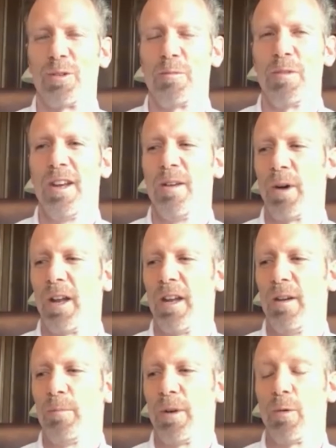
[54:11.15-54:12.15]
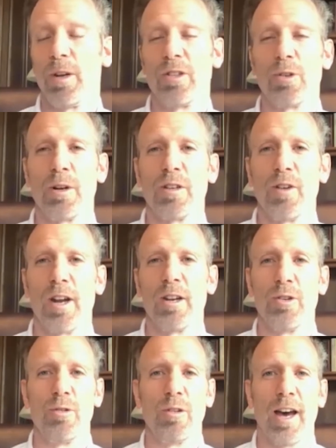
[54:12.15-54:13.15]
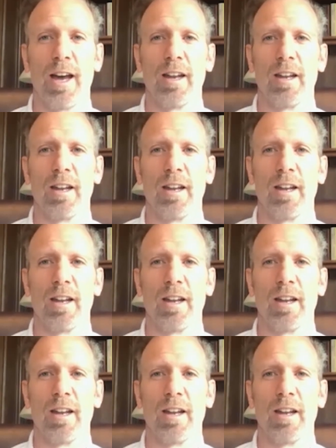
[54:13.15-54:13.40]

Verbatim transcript: But but anyway, it's so much fun to do that.